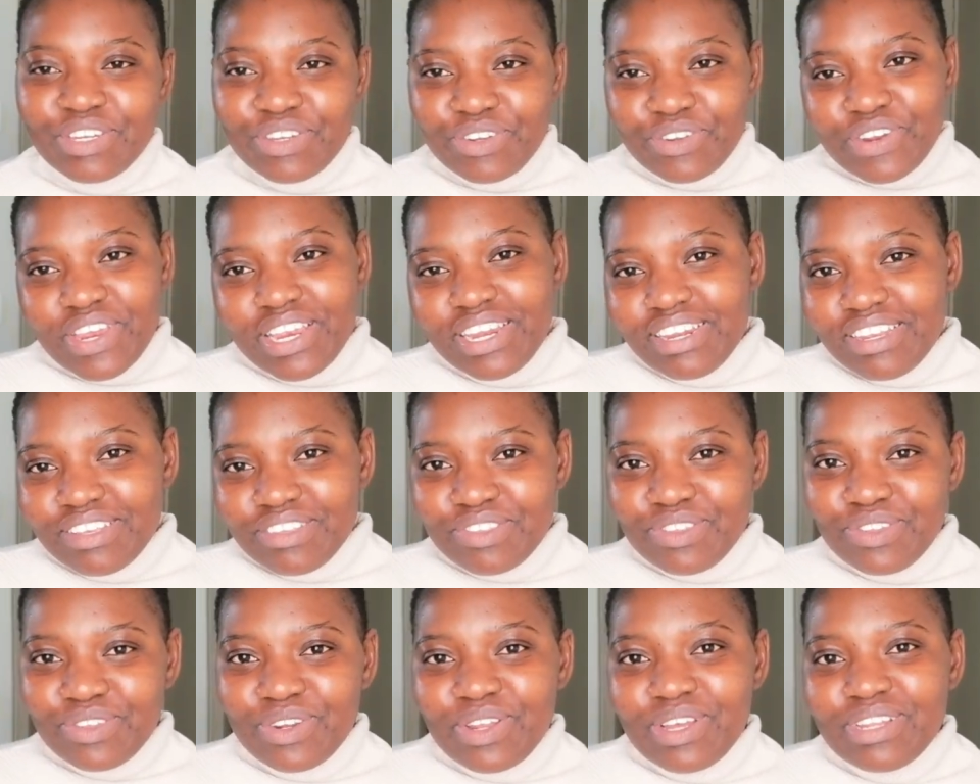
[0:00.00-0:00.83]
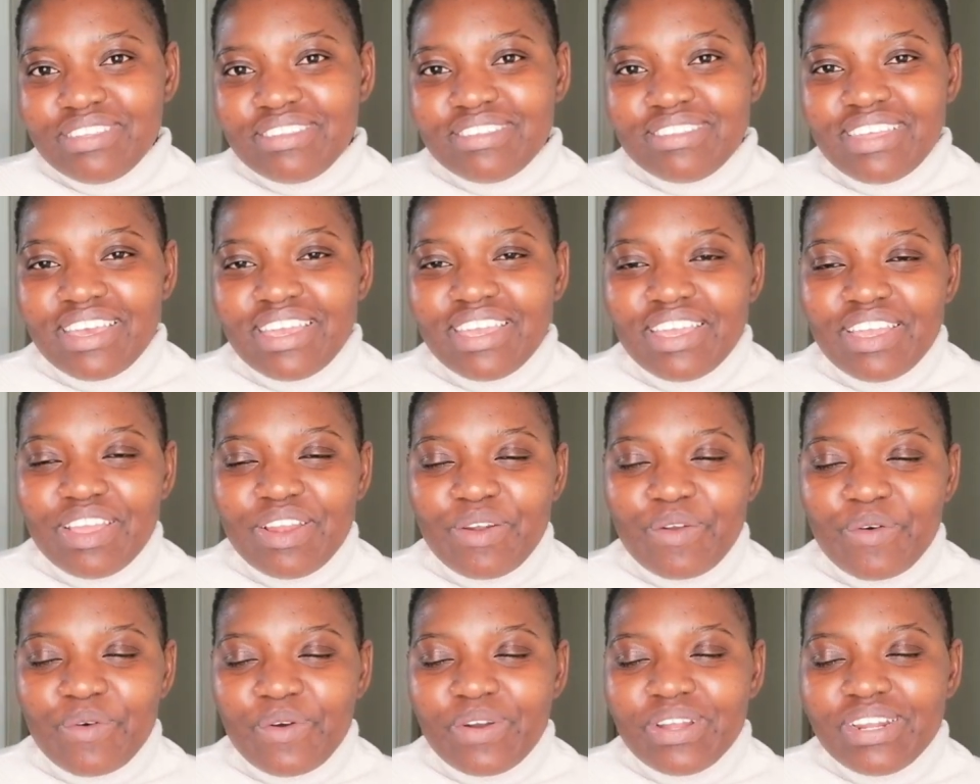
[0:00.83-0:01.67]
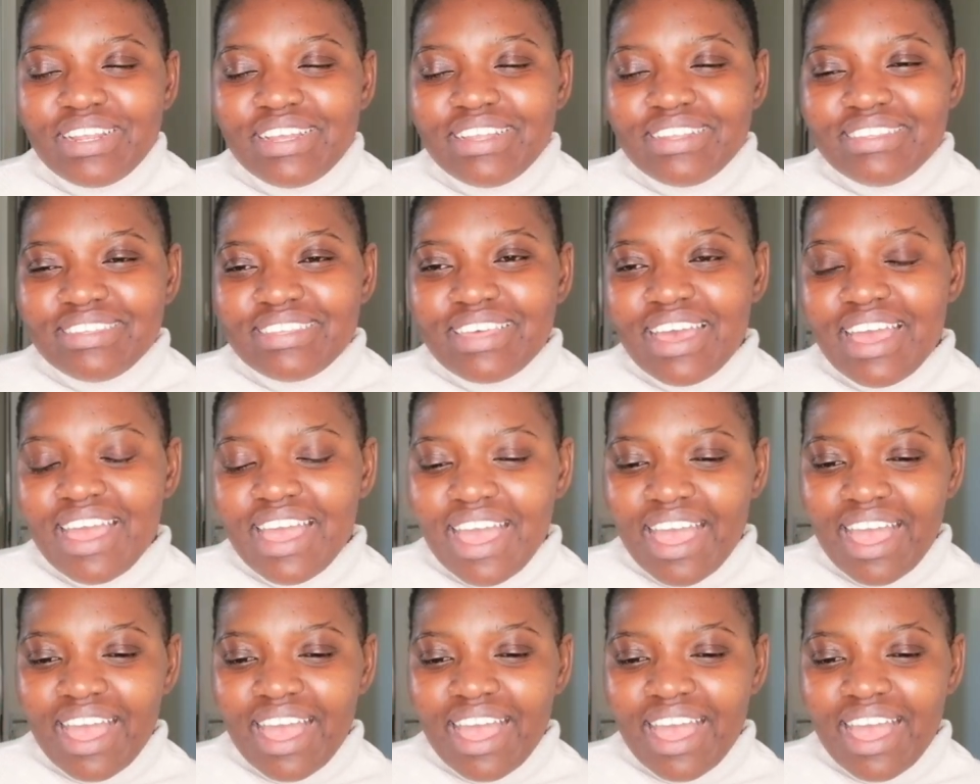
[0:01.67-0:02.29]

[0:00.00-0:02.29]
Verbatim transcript: trainees do not stay in audit